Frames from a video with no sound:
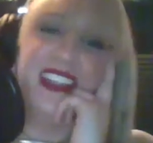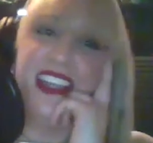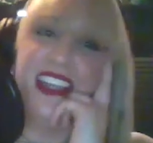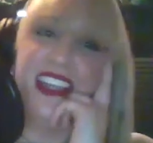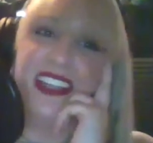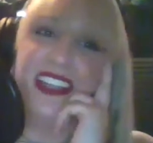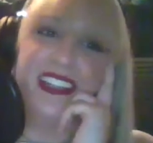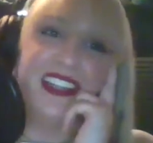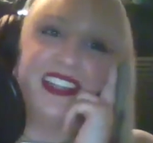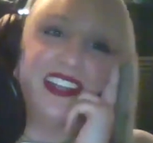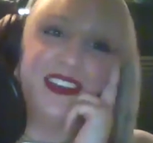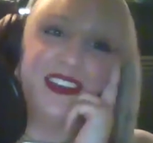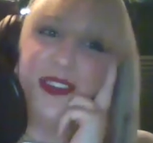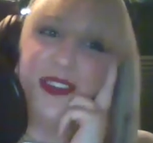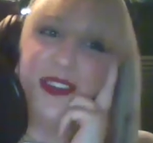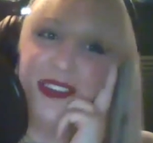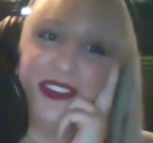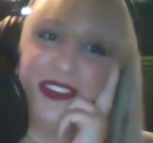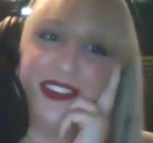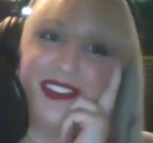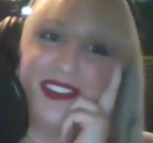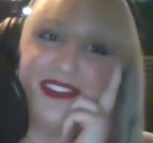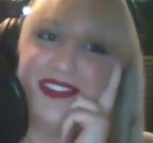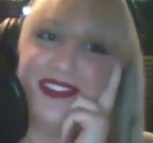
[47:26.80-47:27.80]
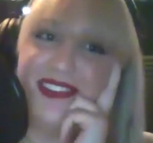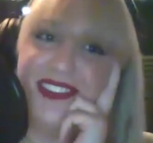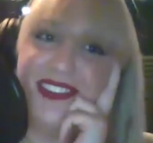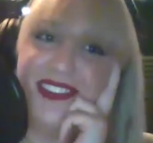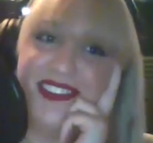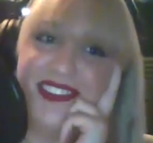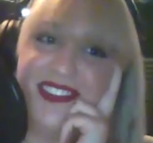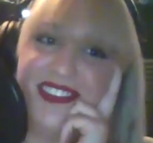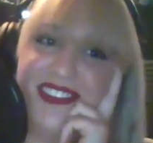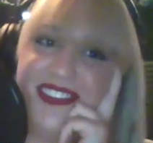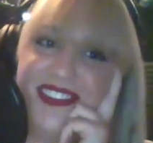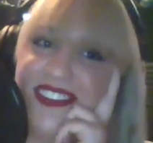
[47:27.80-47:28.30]

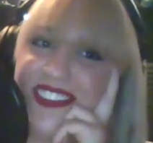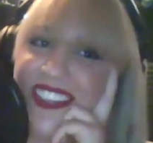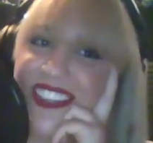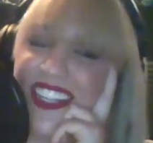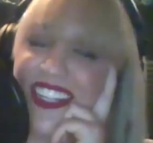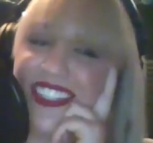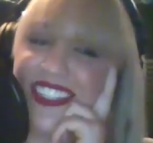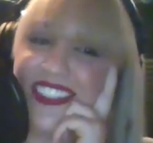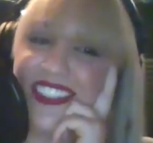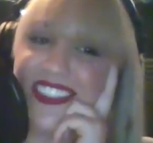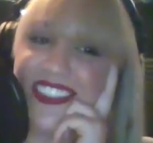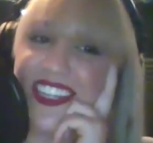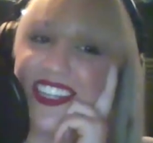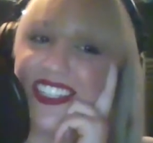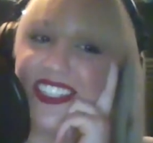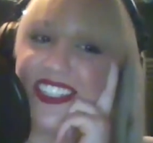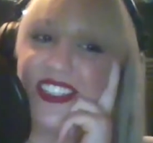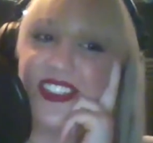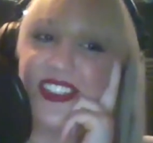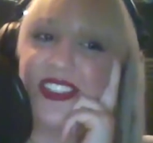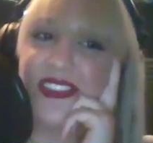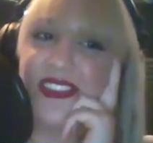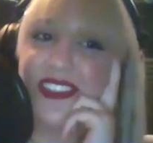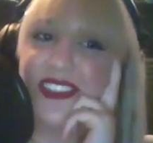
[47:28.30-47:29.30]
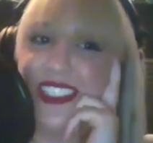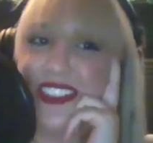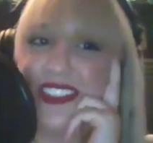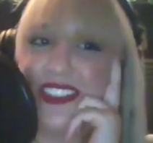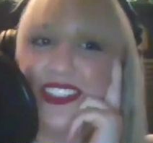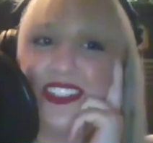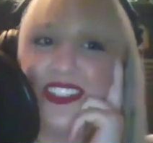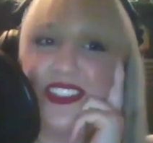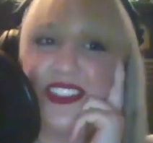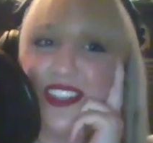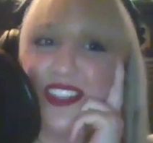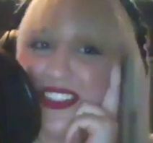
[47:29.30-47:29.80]
that's just religion
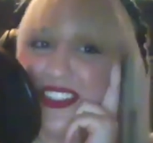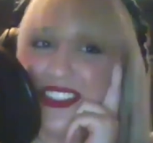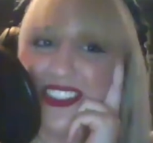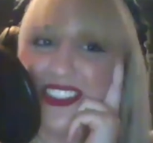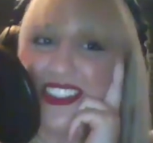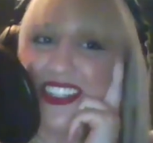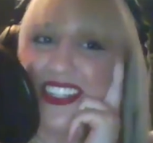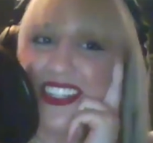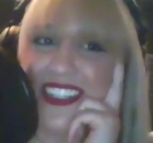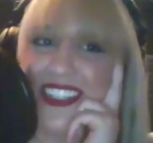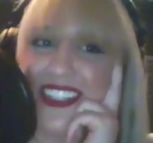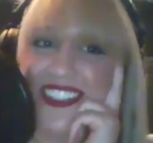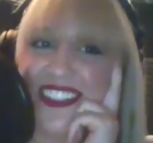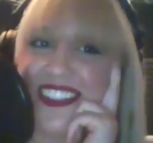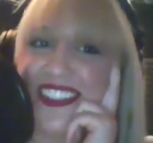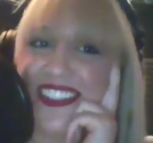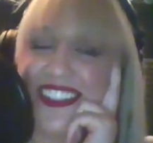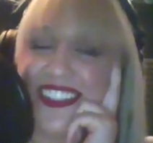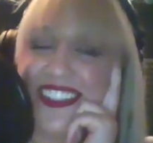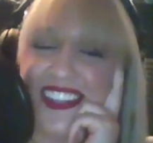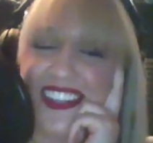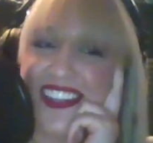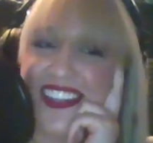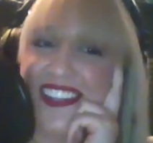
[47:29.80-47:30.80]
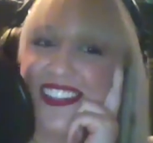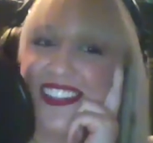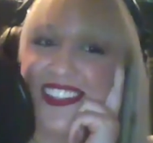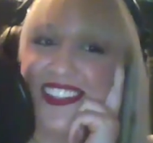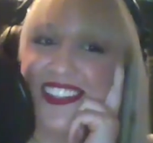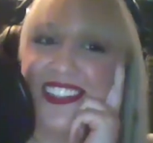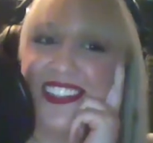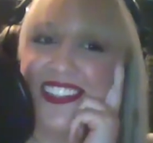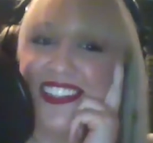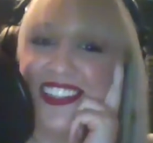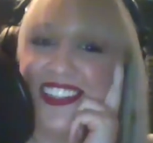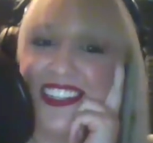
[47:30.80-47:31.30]
in general, and it's
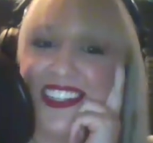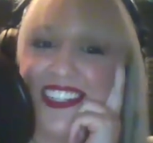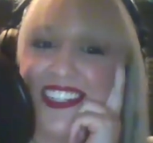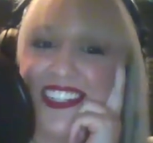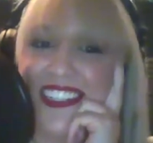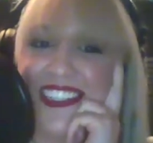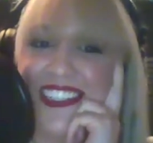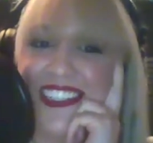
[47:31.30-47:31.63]
hilarious.